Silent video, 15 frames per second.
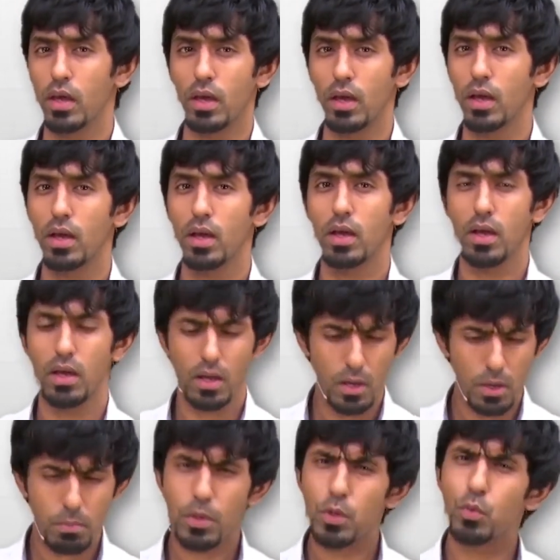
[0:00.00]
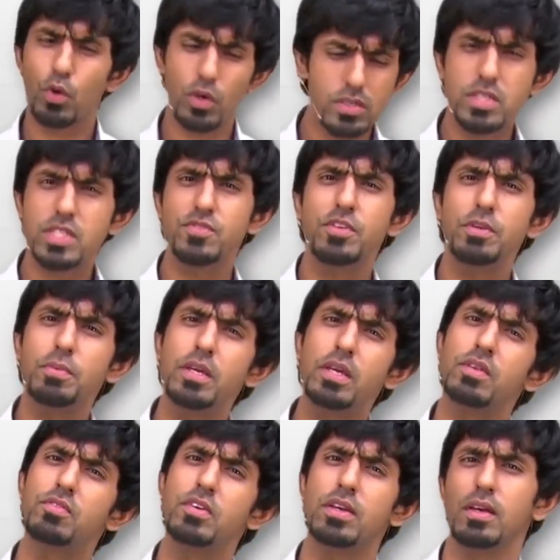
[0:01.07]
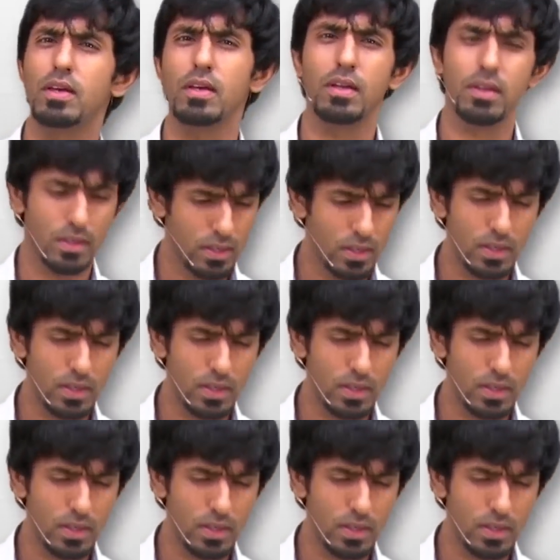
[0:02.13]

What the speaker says: A. But what is this VB and VA?